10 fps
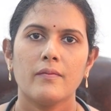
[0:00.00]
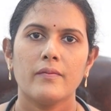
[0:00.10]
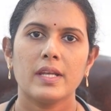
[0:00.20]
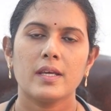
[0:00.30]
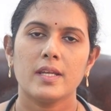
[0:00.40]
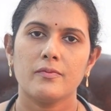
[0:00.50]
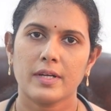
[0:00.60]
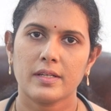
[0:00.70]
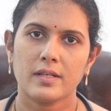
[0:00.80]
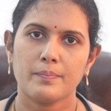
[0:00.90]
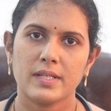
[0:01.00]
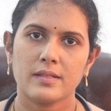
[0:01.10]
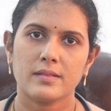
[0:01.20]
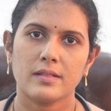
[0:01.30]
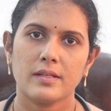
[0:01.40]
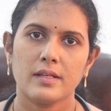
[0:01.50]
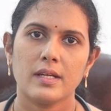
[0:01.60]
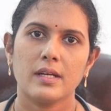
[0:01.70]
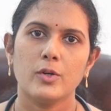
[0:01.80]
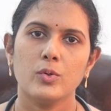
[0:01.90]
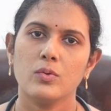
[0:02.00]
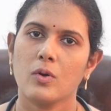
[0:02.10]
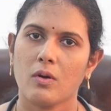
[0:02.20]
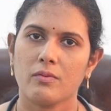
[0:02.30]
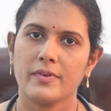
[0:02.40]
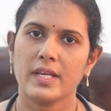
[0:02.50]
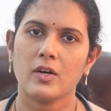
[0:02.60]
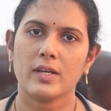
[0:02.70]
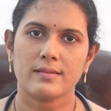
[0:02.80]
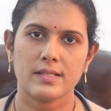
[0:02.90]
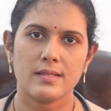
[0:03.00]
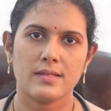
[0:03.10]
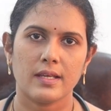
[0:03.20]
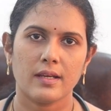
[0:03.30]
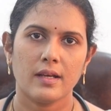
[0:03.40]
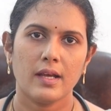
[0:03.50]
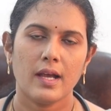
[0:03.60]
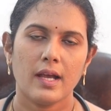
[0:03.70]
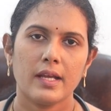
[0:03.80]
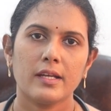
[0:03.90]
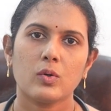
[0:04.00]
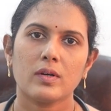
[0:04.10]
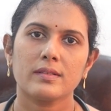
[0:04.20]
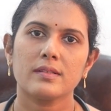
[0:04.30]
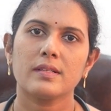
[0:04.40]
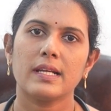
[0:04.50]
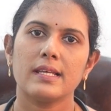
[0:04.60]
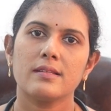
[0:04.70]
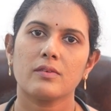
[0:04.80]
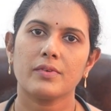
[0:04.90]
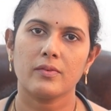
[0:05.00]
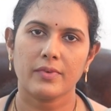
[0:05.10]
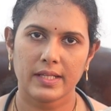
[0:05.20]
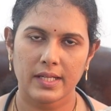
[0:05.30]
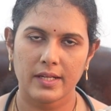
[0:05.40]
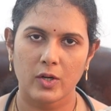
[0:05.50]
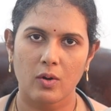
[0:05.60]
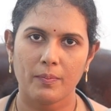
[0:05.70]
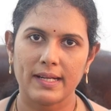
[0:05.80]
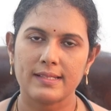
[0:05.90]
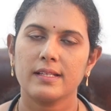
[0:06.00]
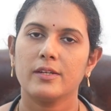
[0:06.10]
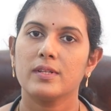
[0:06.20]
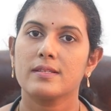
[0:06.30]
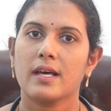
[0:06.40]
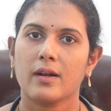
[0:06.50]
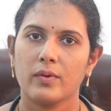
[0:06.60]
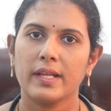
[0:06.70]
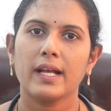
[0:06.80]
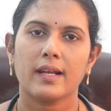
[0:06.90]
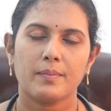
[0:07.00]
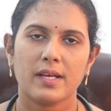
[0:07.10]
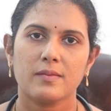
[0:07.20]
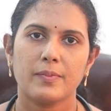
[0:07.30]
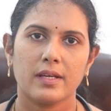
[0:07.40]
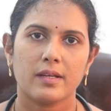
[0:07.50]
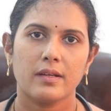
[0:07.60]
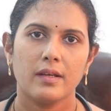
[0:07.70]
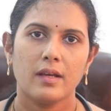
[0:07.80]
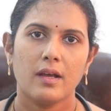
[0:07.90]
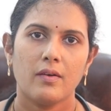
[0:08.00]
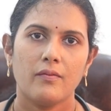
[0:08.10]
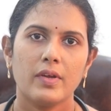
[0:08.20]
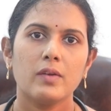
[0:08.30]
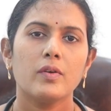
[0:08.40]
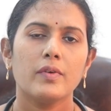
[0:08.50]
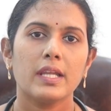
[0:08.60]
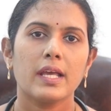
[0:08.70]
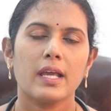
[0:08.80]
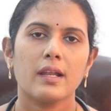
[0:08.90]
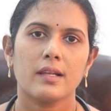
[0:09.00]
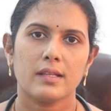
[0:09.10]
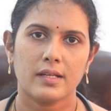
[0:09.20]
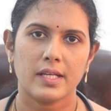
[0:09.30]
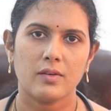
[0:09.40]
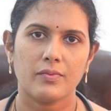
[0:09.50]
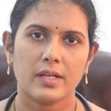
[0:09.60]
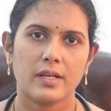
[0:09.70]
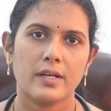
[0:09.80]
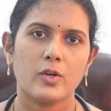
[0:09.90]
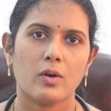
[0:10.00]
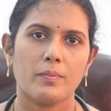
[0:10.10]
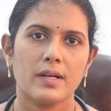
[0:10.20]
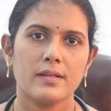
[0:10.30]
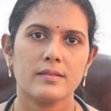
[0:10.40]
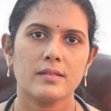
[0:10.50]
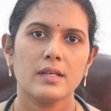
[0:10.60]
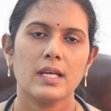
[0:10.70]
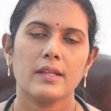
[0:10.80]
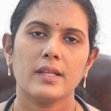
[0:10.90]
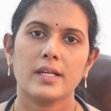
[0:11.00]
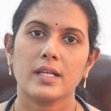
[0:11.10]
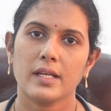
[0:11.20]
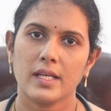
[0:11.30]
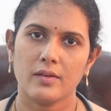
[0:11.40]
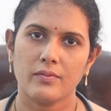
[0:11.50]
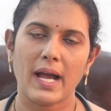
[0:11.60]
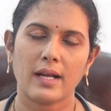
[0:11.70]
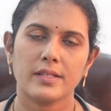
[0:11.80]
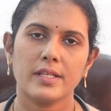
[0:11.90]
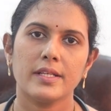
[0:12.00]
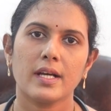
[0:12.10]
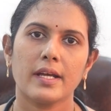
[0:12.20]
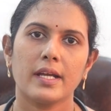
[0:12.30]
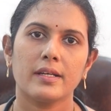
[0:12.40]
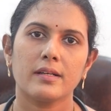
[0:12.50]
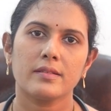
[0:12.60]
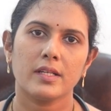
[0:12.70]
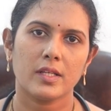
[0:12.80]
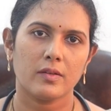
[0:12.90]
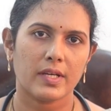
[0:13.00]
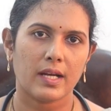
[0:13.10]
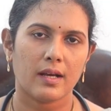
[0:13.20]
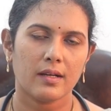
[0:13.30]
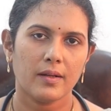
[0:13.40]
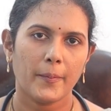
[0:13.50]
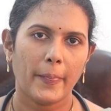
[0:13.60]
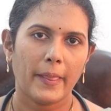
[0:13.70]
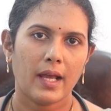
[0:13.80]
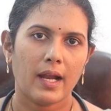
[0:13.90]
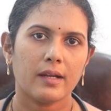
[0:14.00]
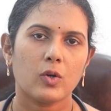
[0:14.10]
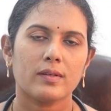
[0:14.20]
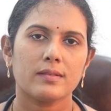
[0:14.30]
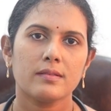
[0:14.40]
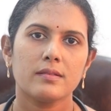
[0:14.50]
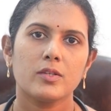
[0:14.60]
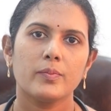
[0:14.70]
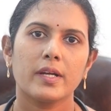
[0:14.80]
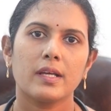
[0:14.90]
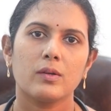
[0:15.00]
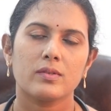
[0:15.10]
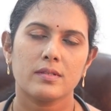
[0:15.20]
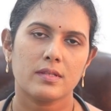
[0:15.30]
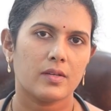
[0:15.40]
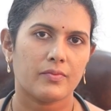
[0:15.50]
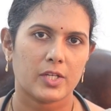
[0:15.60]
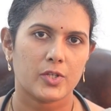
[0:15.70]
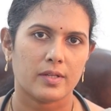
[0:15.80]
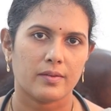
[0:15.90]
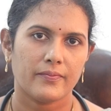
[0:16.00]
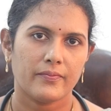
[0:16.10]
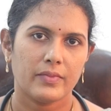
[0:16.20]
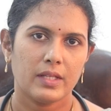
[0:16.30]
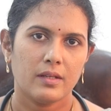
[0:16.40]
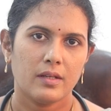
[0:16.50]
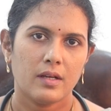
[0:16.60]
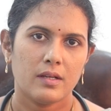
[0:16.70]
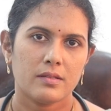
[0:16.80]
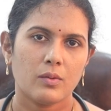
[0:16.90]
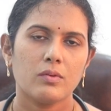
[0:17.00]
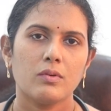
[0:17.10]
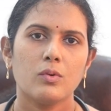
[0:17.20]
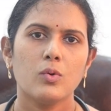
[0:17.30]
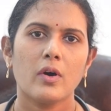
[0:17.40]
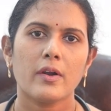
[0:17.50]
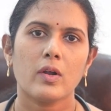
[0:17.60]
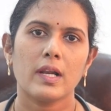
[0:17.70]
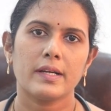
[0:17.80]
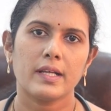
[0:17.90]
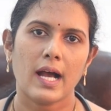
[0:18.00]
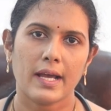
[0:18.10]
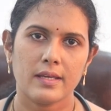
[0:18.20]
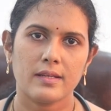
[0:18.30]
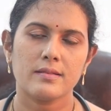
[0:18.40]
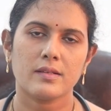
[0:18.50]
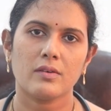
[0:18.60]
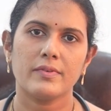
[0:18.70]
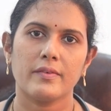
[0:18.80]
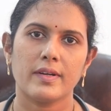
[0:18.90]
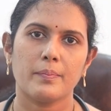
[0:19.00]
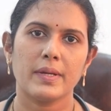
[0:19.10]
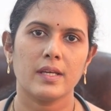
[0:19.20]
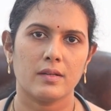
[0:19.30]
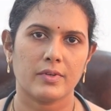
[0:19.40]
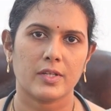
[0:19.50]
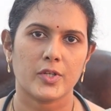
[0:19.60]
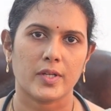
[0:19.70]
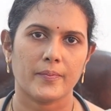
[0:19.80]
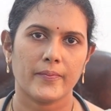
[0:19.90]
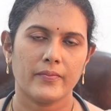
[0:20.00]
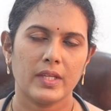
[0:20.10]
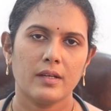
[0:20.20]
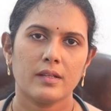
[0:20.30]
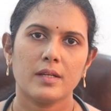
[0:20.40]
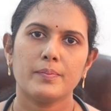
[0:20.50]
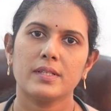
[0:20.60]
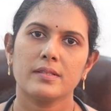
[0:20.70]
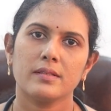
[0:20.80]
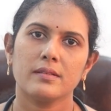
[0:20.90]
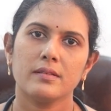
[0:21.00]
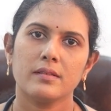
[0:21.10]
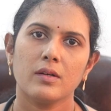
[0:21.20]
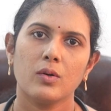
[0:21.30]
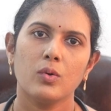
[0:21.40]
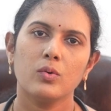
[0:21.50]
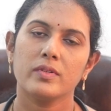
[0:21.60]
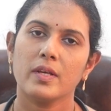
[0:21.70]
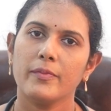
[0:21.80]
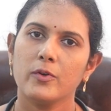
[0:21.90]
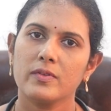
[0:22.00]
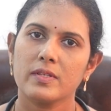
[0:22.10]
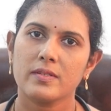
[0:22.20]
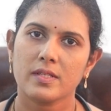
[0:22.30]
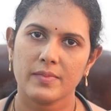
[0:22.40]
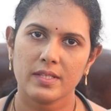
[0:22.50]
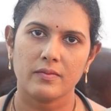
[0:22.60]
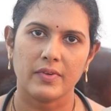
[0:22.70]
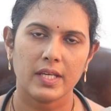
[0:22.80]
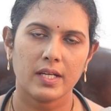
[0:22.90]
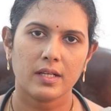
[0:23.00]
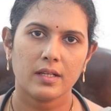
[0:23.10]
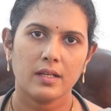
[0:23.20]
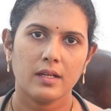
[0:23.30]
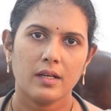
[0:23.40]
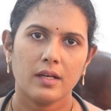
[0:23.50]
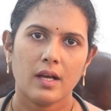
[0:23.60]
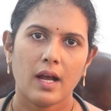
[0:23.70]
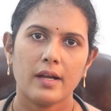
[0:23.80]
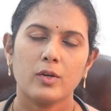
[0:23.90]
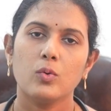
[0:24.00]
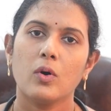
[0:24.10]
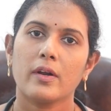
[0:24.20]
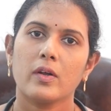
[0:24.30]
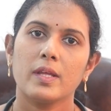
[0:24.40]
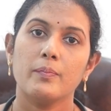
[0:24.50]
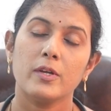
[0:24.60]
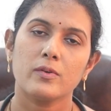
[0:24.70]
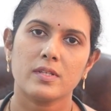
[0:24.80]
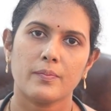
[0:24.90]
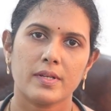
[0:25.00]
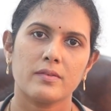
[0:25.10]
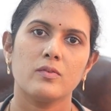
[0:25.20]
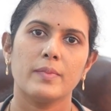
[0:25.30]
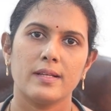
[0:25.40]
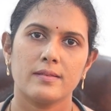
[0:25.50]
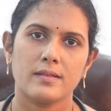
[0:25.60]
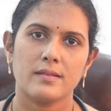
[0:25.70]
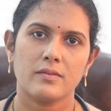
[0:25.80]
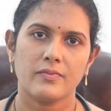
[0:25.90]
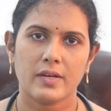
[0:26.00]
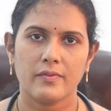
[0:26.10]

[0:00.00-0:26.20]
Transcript: When an infected person do coughing or sneezing, it causes release of infected droplets into the surrounding atmosphere. When we inhale that infected droplets, that bacteria enters into your lung and causes tuberculosis infection. So who are all at high risk of developing infection? The persons whose immune system is weak and who are on immunosuppressive medicines for